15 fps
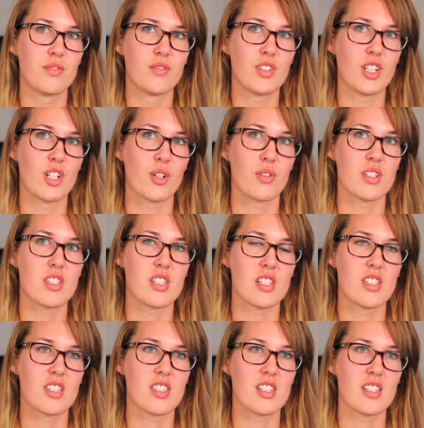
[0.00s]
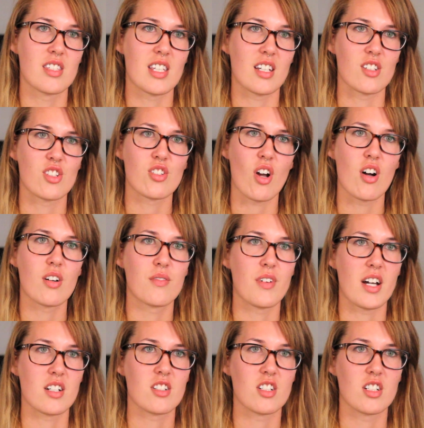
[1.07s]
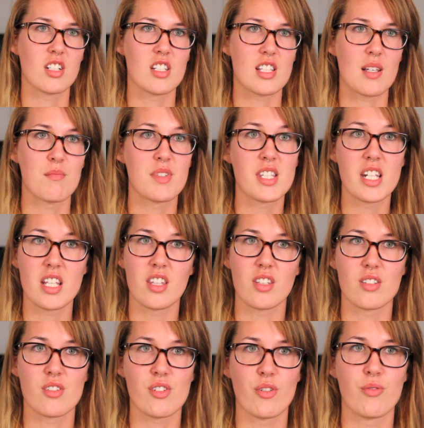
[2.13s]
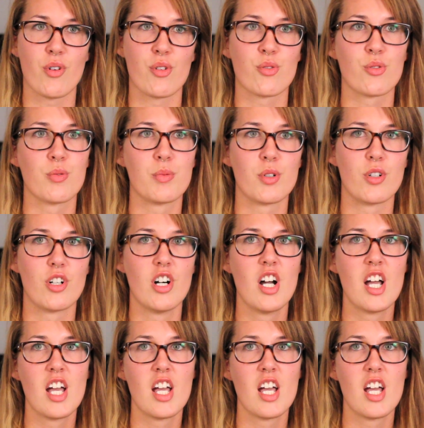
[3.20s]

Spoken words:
you know, it's like a shock factor because I'm sitting there so vulnerable